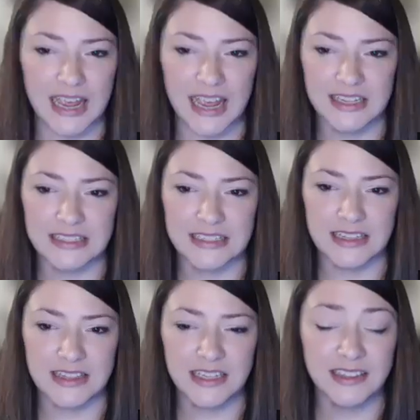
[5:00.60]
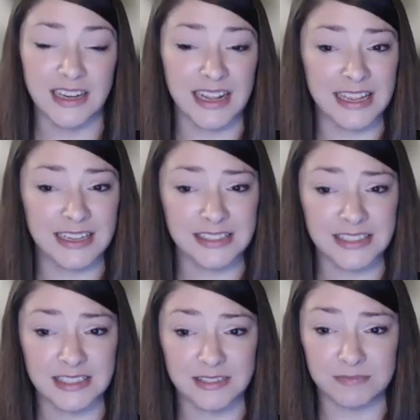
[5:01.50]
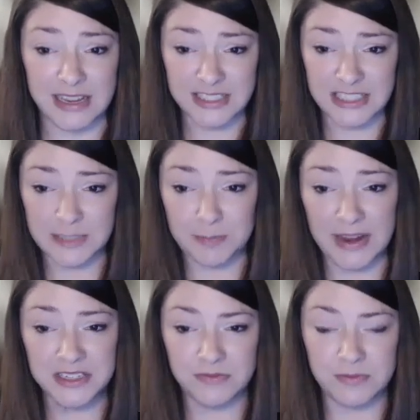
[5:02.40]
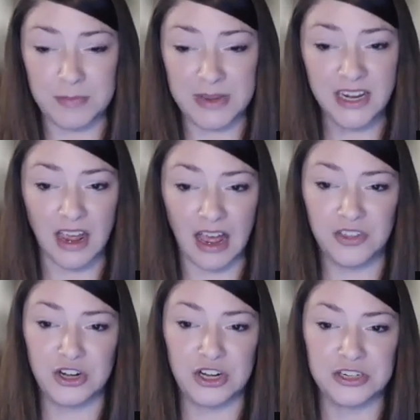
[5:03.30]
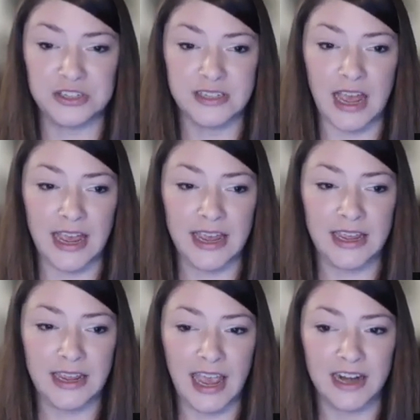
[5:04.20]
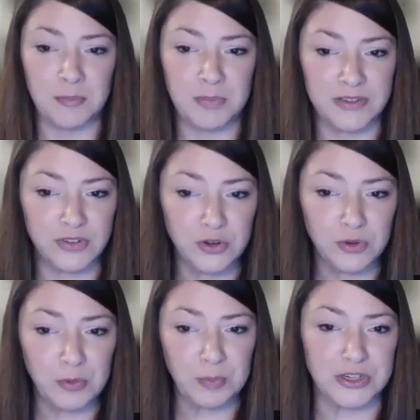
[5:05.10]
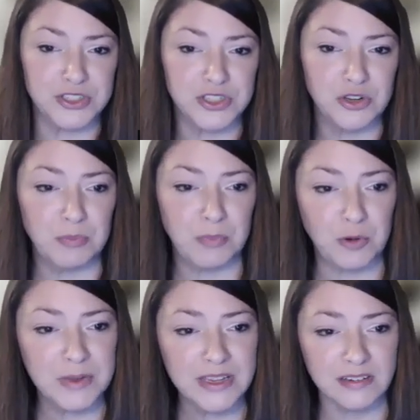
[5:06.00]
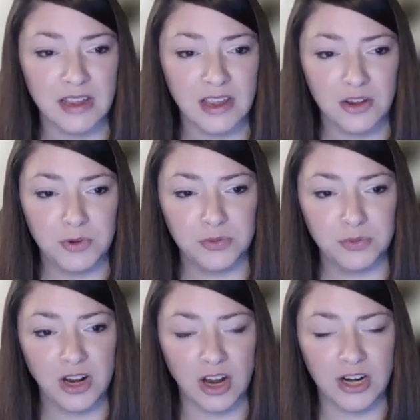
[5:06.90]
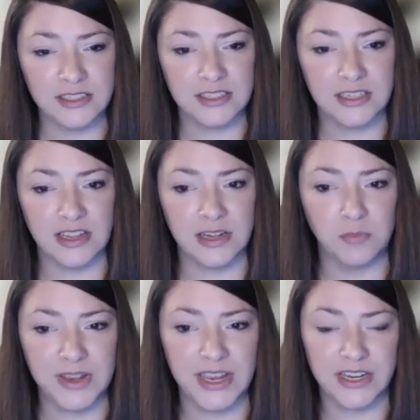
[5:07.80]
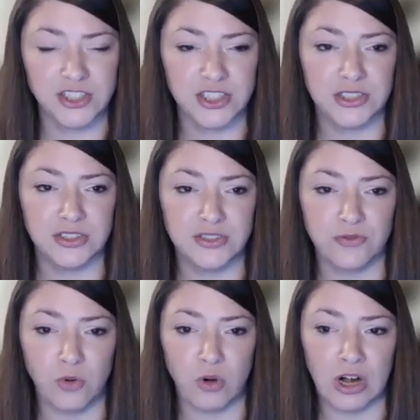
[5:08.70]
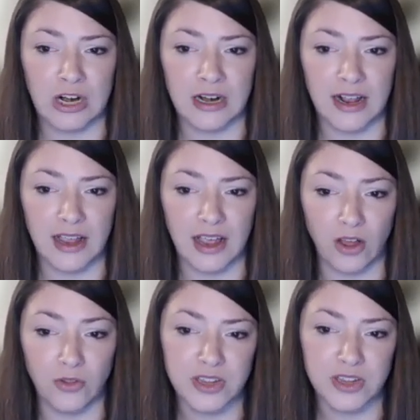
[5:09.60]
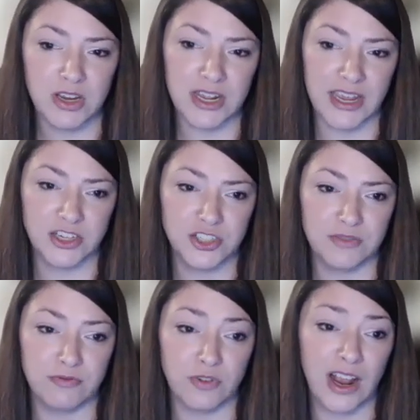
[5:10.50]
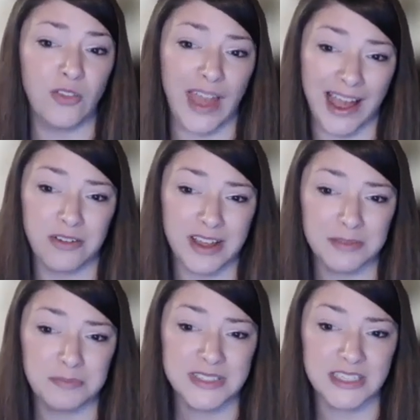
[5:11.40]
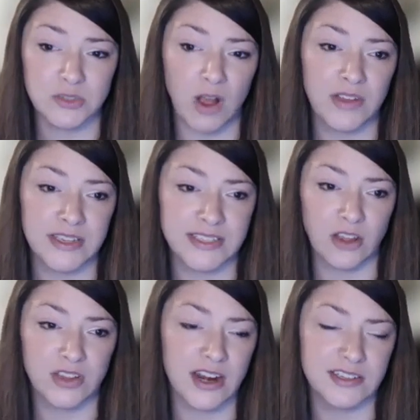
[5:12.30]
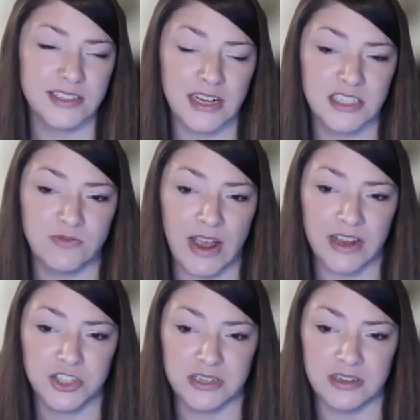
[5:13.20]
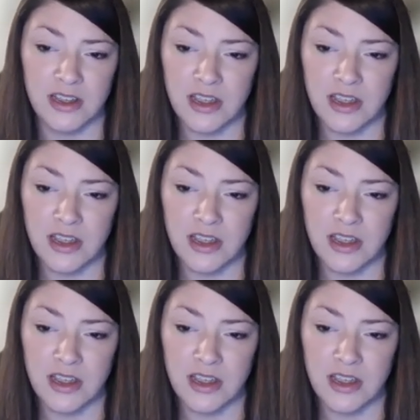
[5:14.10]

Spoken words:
I think that, as I suspect of many others, I had a pivotal personal moment with regard to the implications for health communication, for health outcomes, as well as healthcare satisfaction.